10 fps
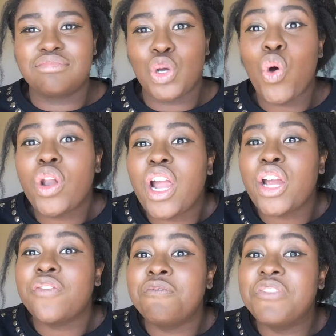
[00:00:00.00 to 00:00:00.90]
told
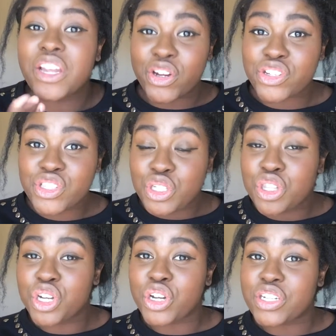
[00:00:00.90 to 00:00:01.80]
our fears to
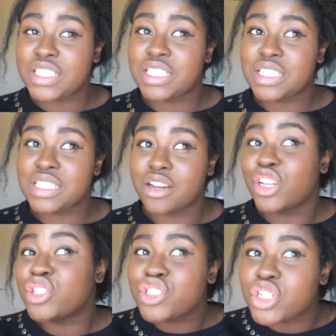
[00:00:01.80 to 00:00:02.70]
the nurses, our
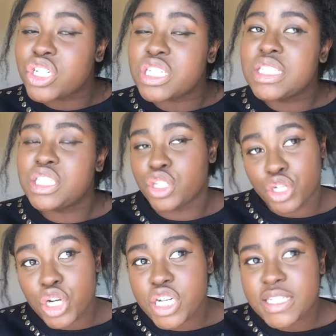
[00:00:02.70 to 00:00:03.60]
concern to the
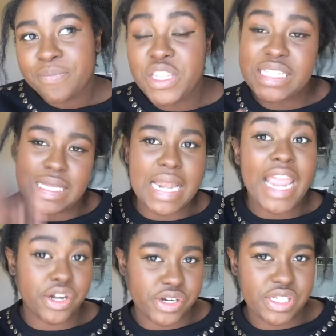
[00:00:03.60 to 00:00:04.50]
nurse. This is the
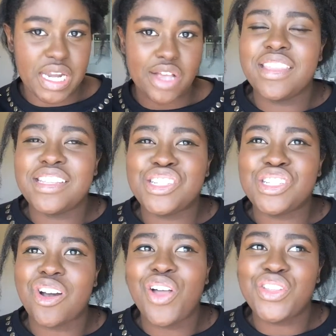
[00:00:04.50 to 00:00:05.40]
night nurse now. And then
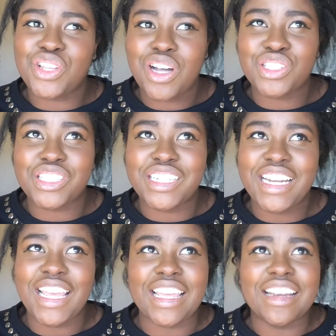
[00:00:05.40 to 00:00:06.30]
she called the doctor
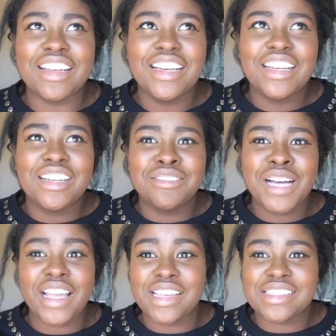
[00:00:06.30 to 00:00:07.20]
and
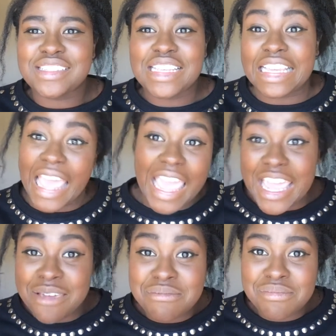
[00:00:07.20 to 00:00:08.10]
I guess he
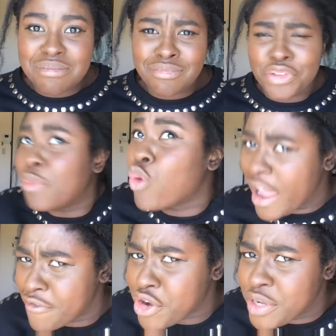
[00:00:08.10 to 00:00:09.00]
came from
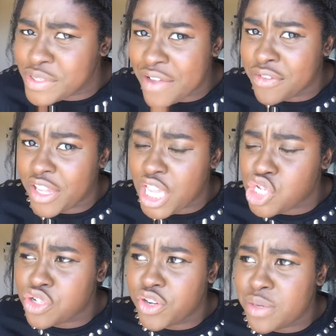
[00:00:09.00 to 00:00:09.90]
wherever he was having
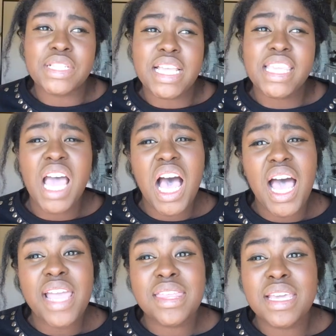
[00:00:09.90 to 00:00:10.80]
vacation from. He was like, yeah,
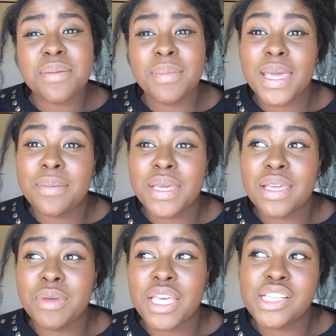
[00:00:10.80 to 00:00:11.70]
I think
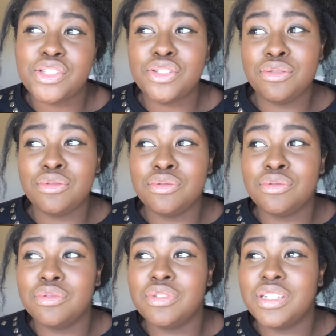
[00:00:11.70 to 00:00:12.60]
maybe because
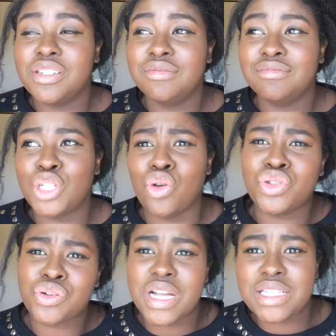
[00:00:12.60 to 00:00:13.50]
you
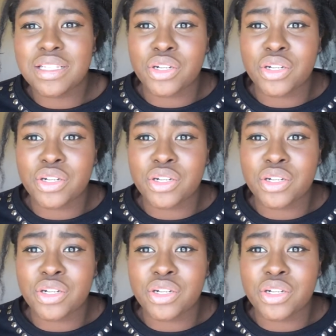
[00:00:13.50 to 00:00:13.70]
don't trust the